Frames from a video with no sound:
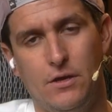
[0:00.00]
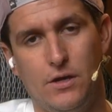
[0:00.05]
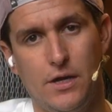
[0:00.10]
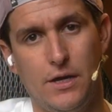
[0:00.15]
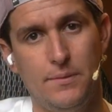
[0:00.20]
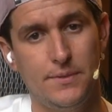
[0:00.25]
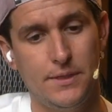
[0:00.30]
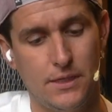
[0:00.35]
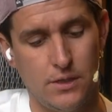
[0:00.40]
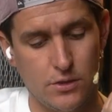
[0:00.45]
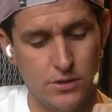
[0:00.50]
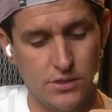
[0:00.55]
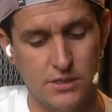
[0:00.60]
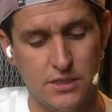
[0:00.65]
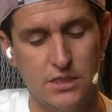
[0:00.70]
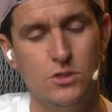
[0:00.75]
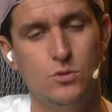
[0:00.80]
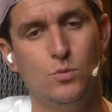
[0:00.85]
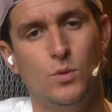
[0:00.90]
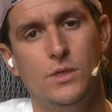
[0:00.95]
Okay, because
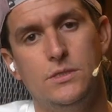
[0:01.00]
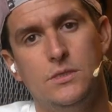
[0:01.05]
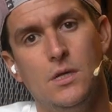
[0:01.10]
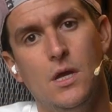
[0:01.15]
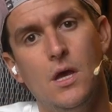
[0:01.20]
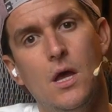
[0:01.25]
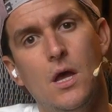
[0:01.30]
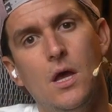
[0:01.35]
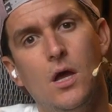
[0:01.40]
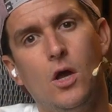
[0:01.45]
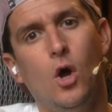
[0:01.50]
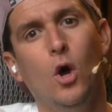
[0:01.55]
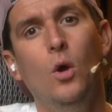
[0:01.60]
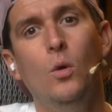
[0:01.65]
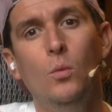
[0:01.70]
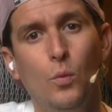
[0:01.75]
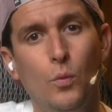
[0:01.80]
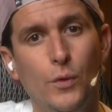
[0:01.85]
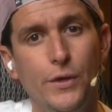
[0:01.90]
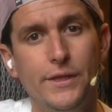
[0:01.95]
these ones
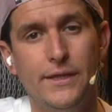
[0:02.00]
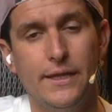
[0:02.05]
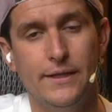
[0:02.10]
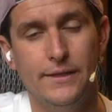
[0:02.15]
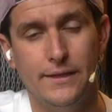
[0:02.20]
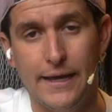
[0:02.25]
come with